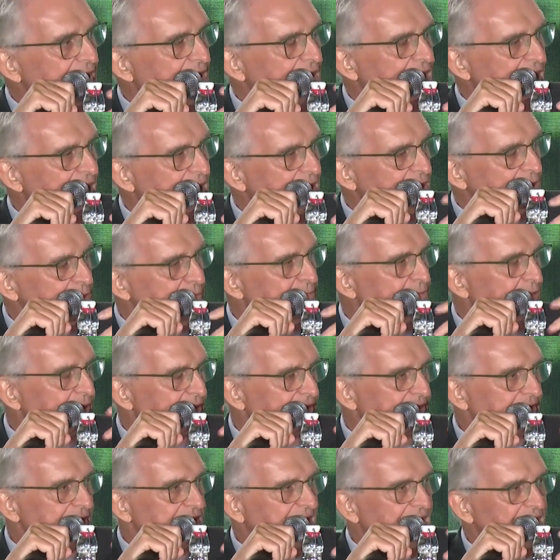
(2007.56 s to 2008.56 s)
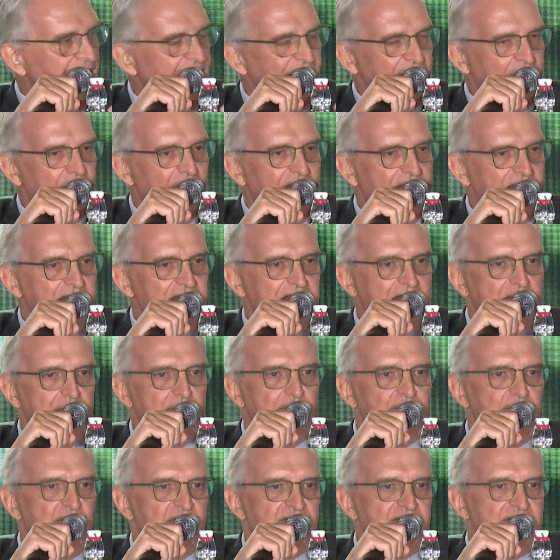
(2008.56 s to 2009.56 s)
guy who heads the
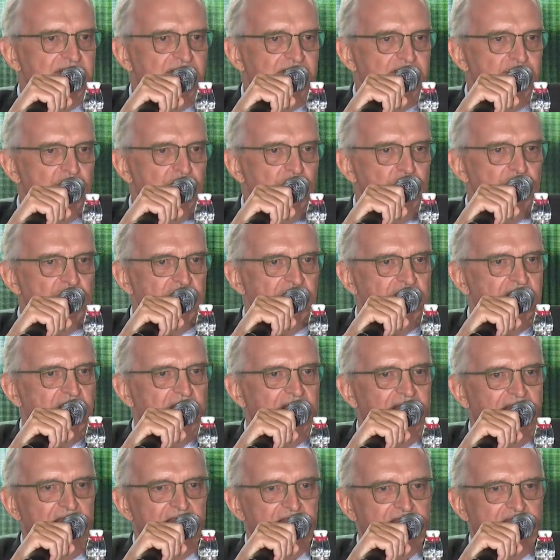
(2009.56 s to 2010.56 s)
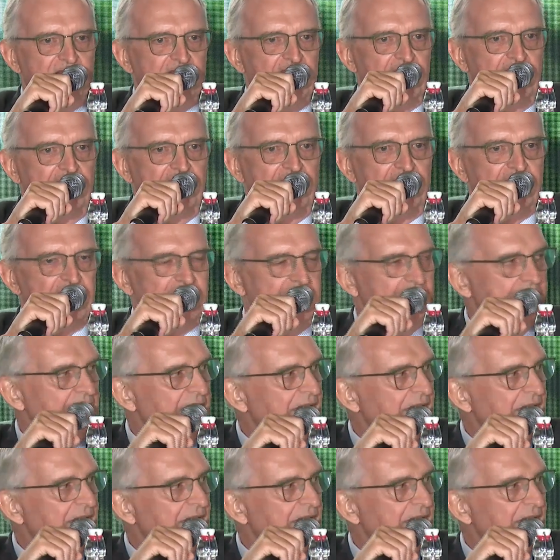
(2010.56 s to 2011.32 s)
business unit that has the highest